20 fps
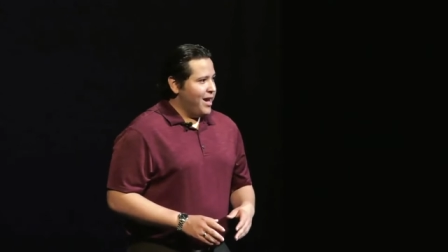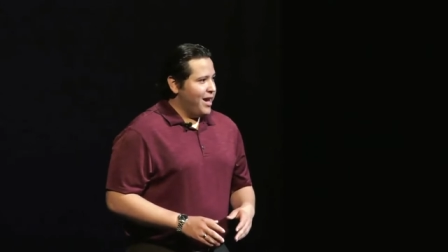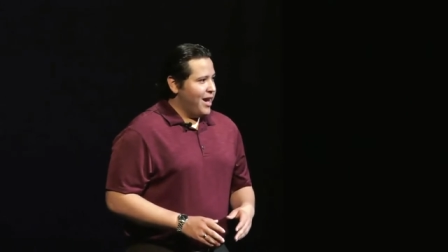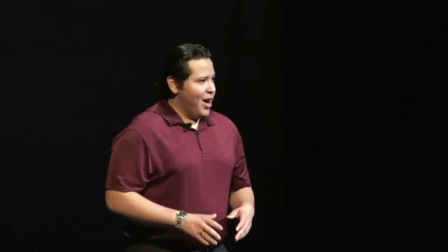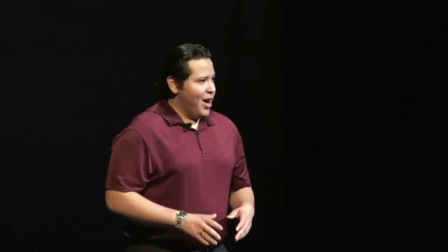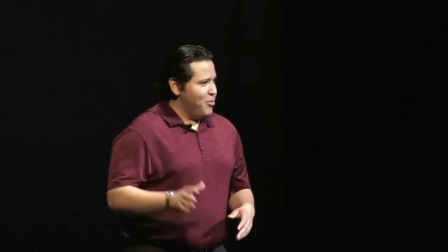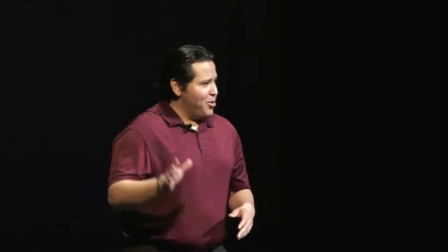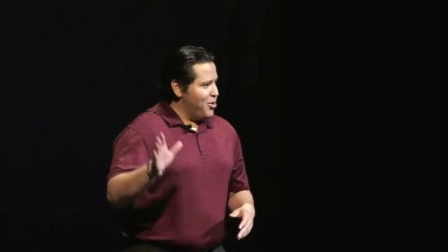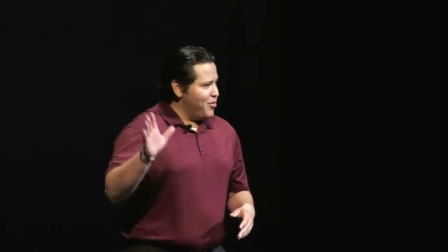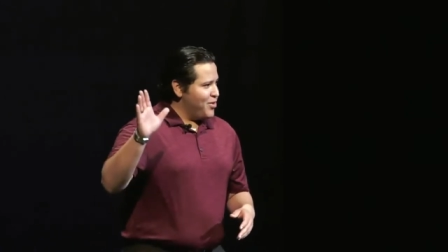
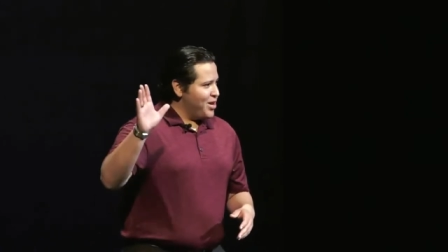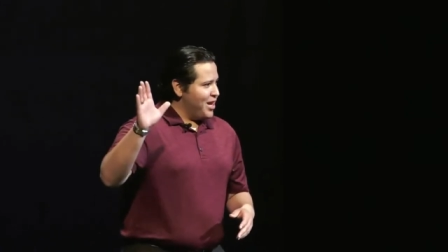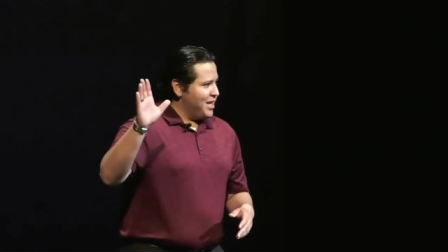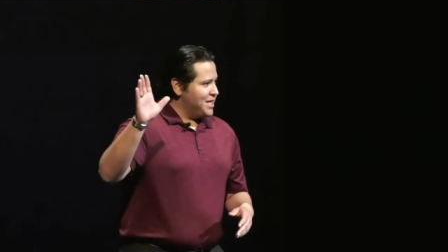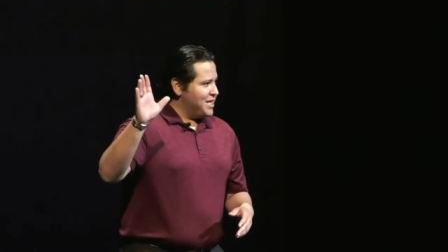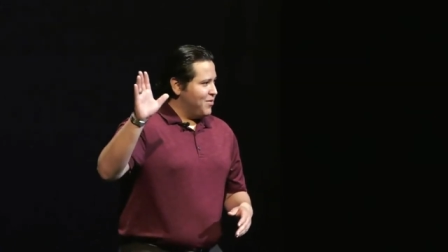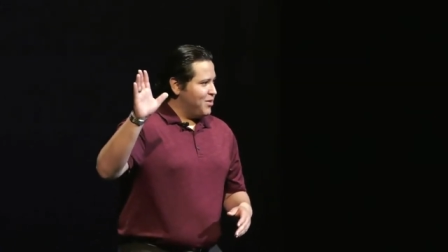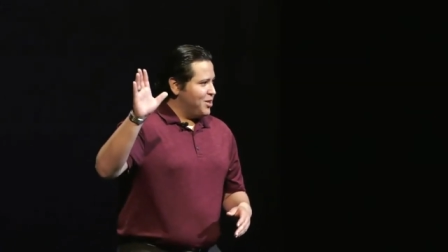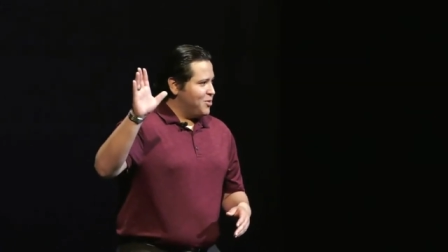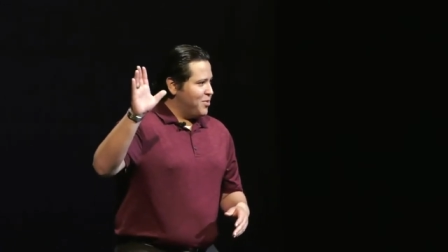How many of you
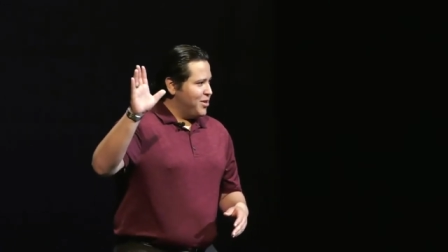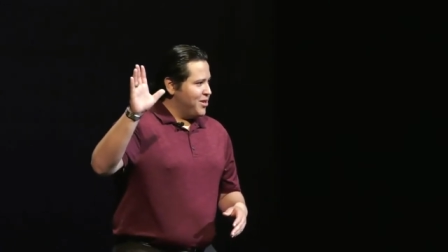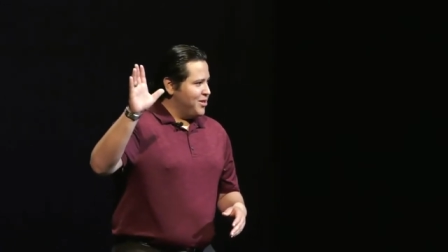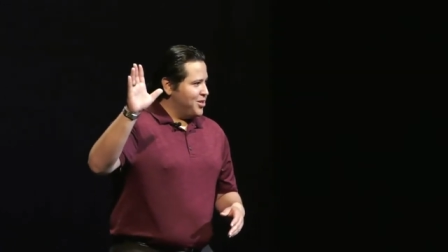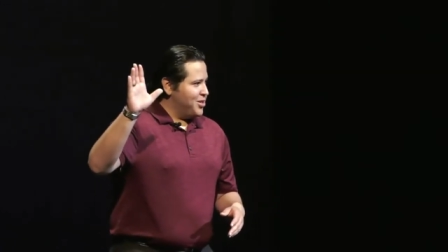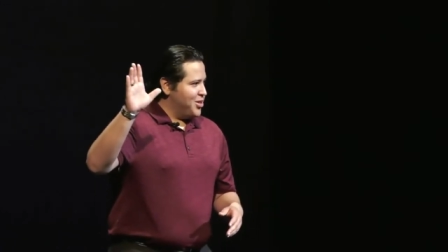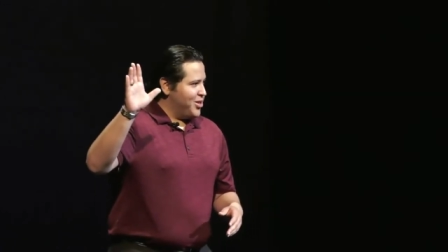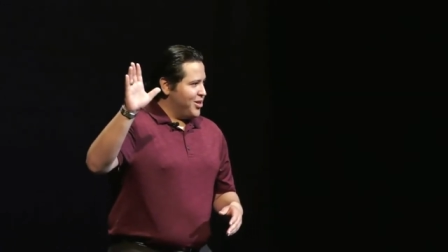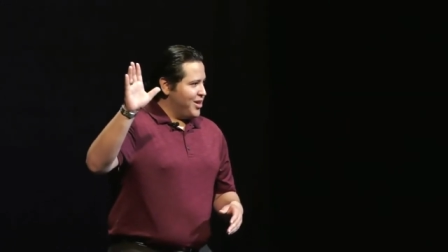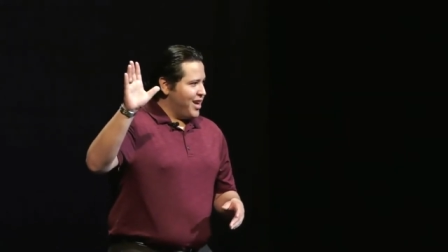guys have
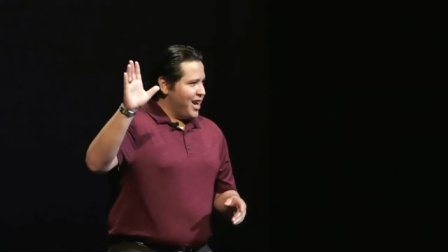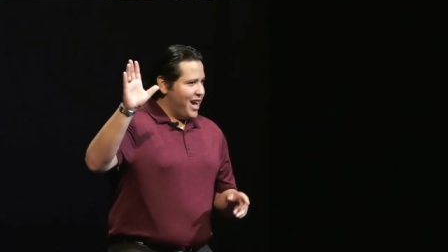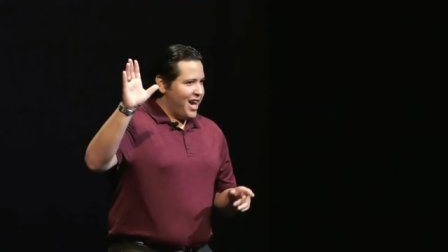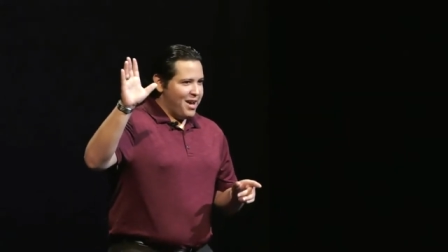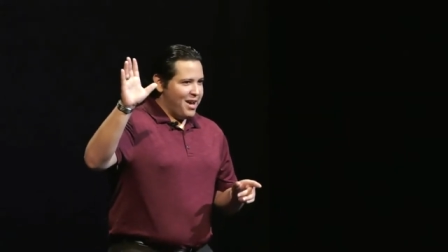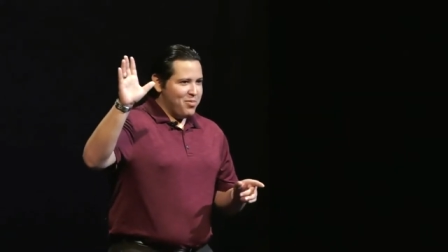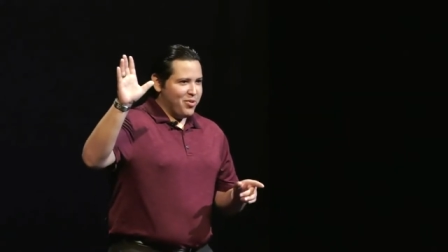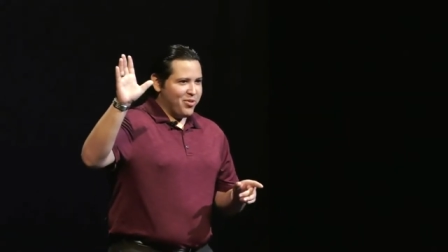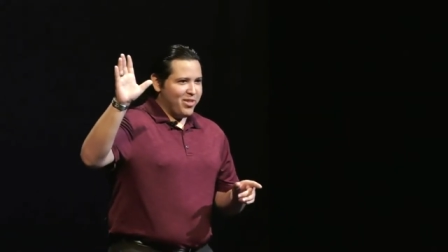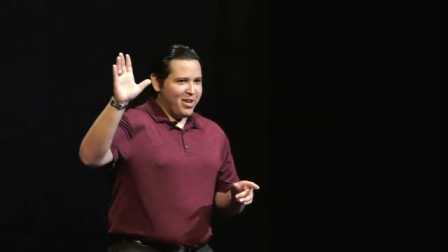experienced your
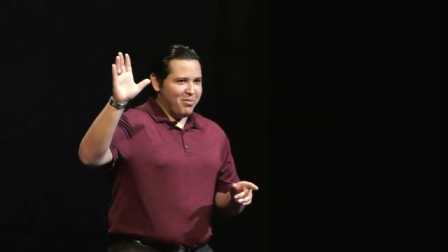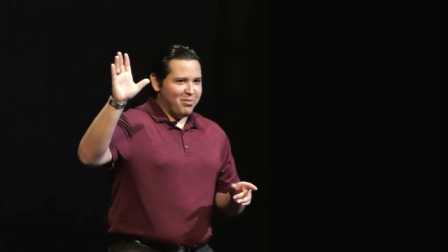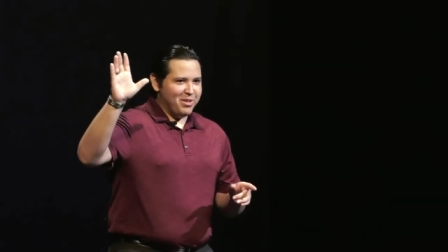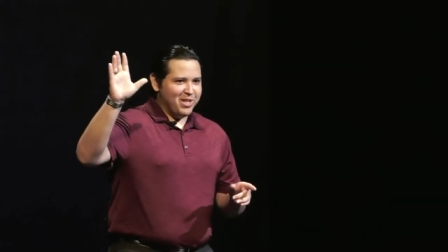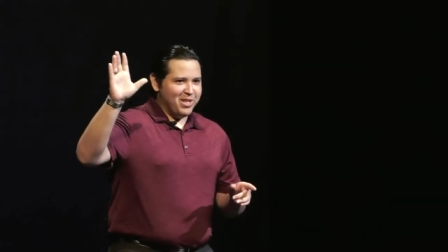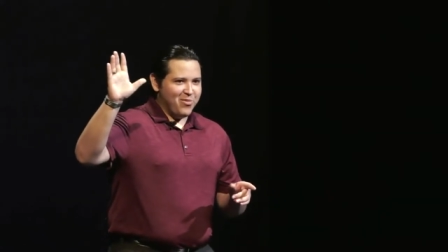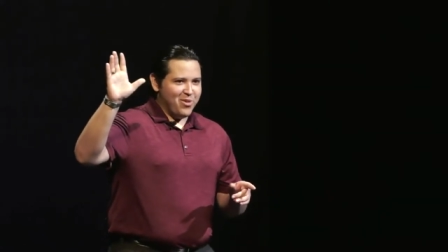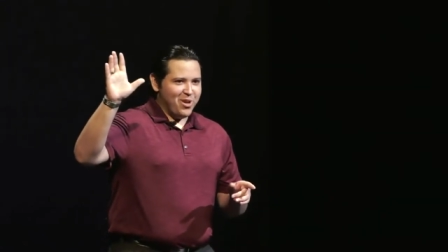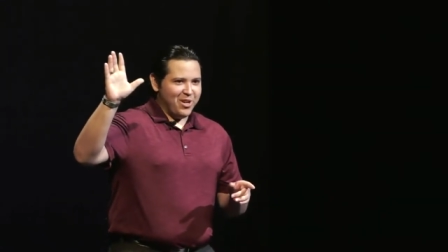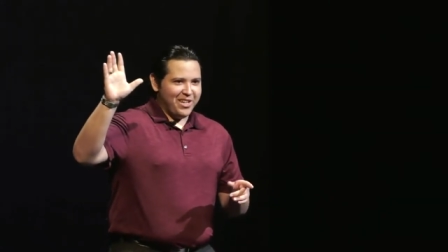
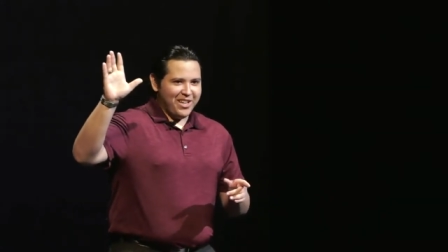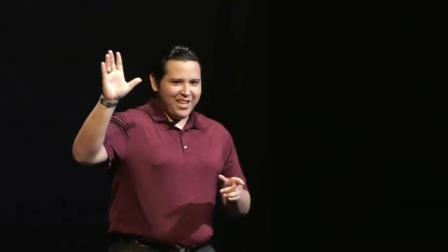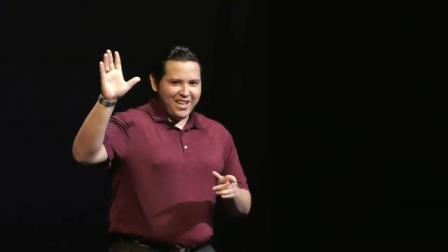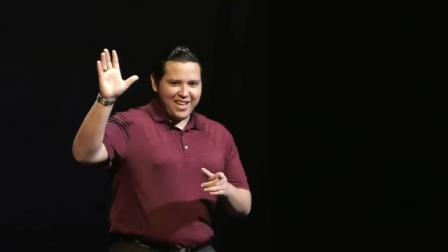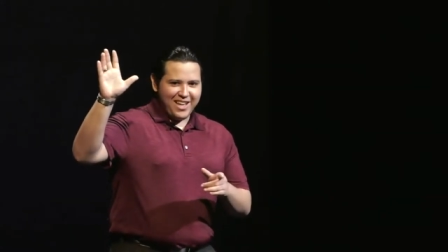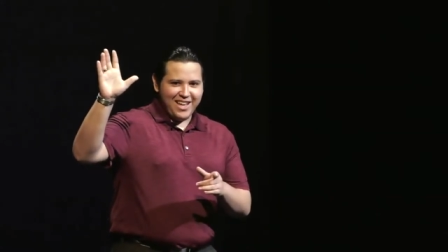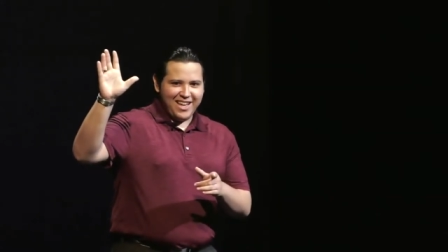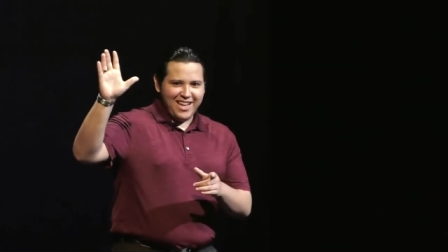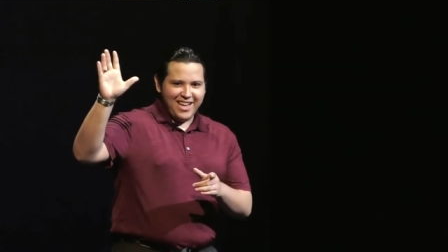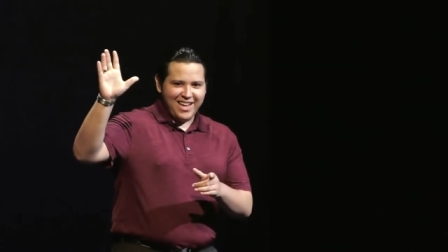hypothalamus at work?